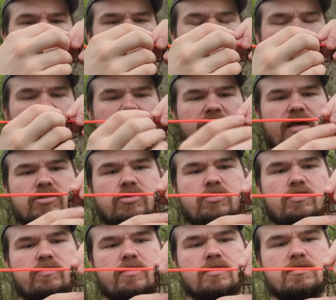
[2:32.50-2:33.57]
to keep it neat as
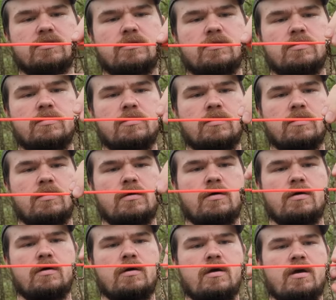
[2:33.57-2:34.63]
you do this,
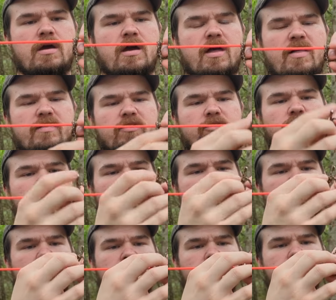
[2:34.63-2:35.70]
and you'll do it
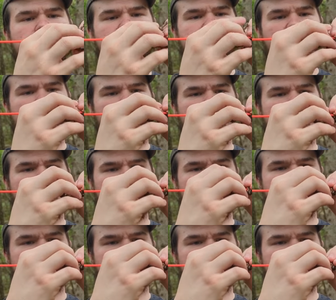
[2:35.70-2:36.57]
a third time.